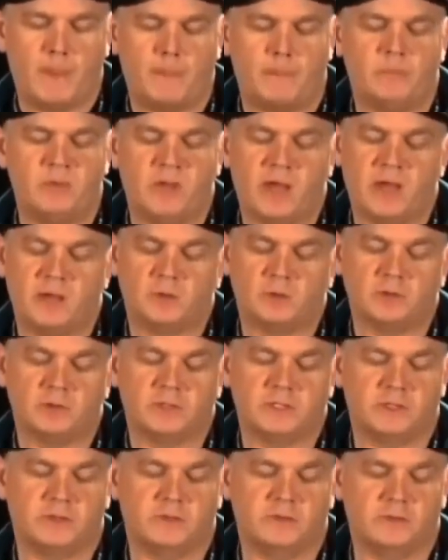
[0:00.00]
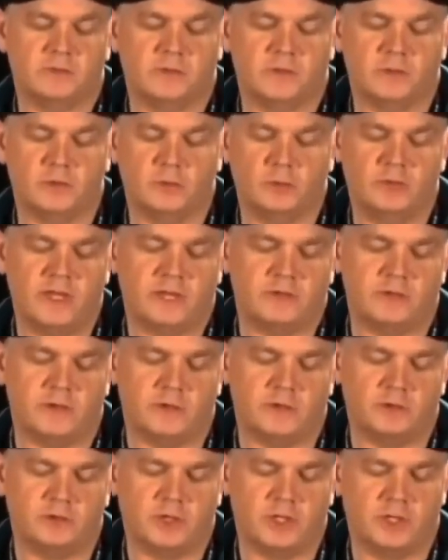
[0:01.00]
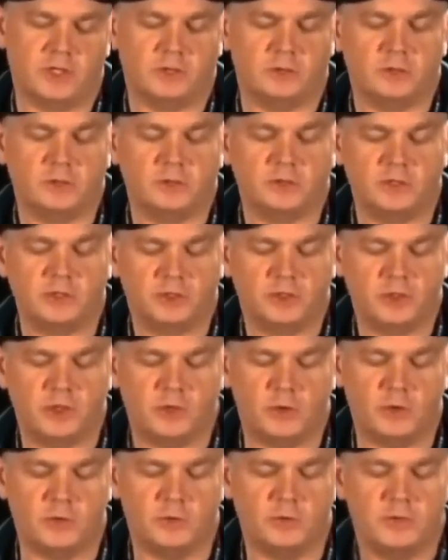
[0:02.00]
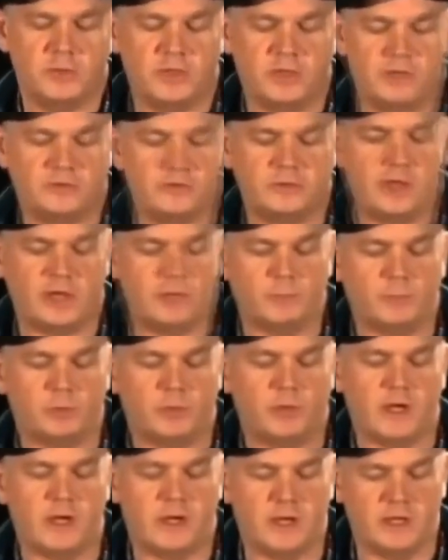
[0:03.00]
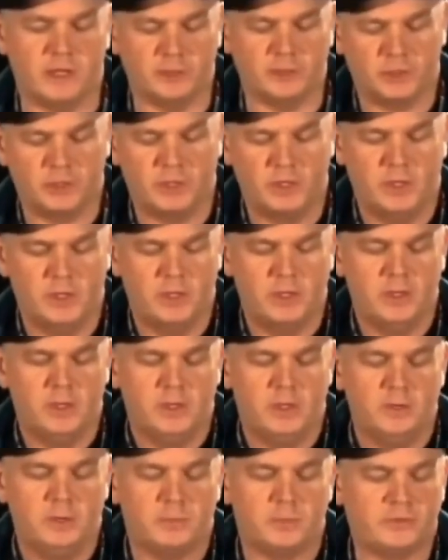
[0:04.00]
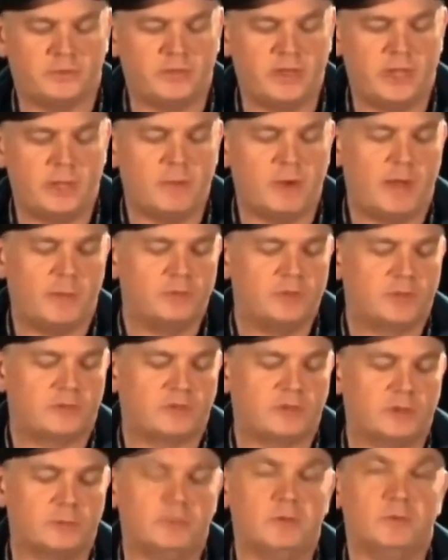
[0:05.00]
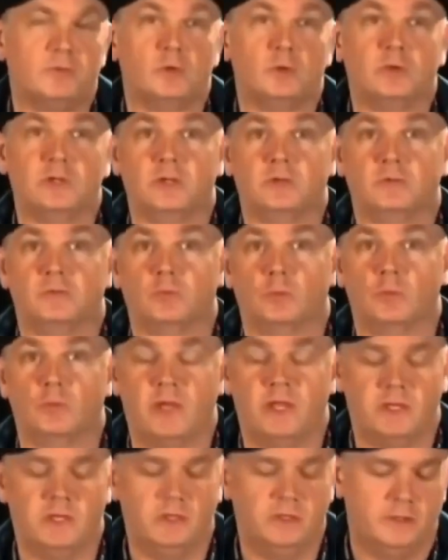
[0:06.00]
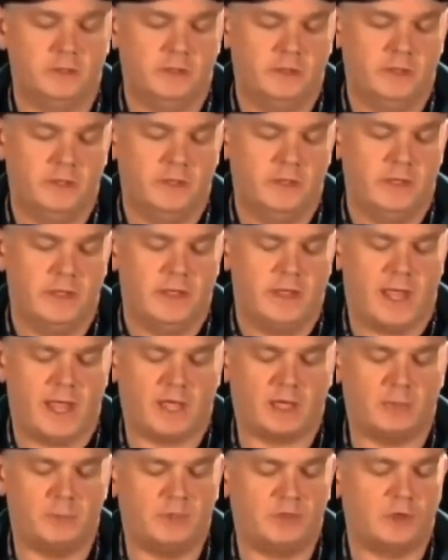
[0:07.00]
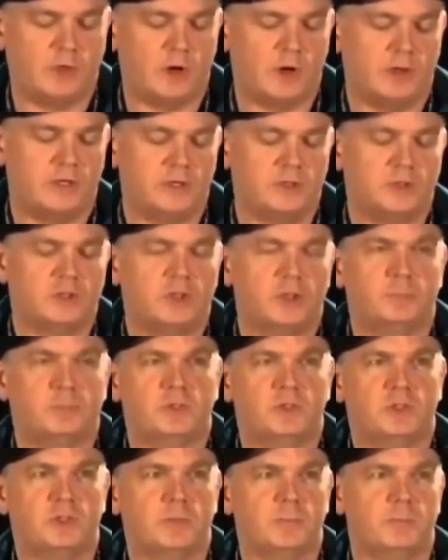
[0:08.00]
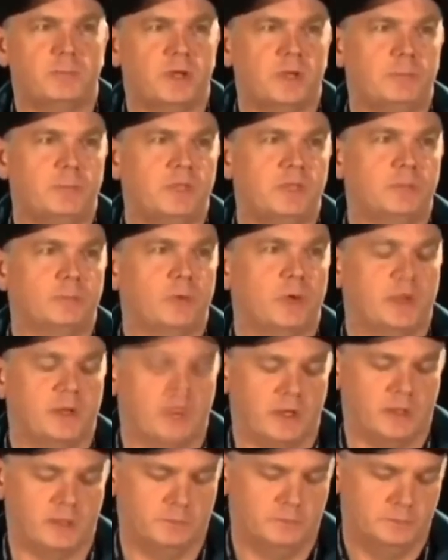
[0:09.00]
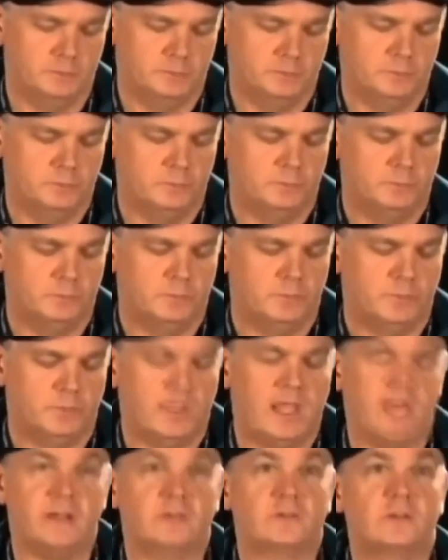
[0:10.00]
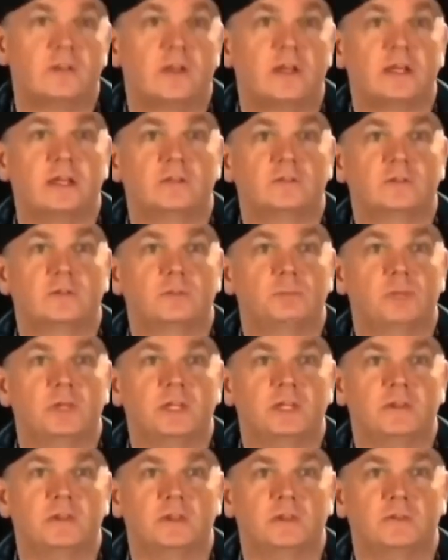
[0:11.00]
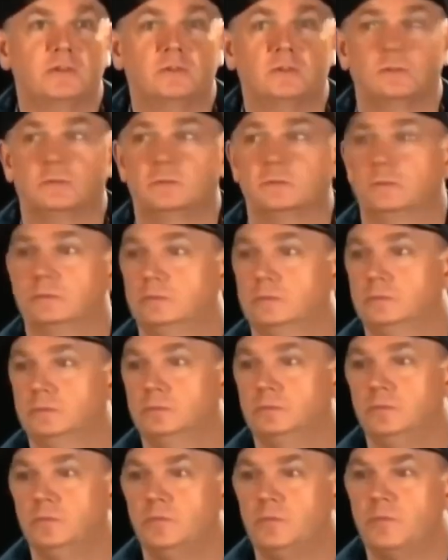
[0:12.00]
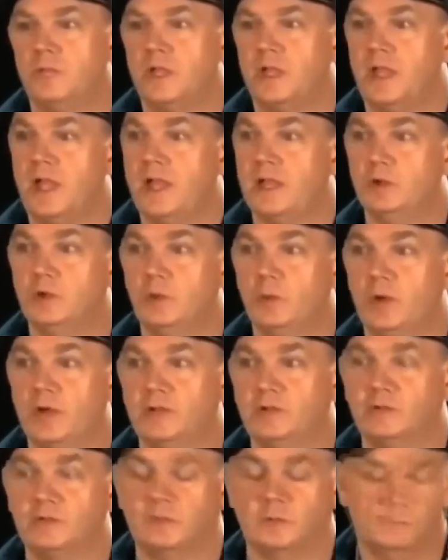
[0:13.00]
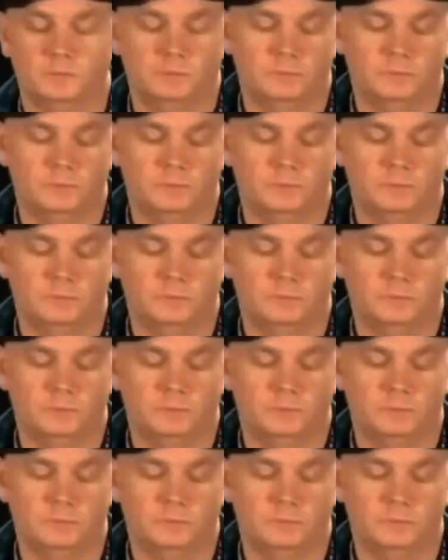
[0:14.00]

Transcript: Not only does the new technology clearly show that it's not a mirage, but the same objects can be viewed in infrared and can be targeted ship to ship by beam radar. Can science explain this? They had no answer.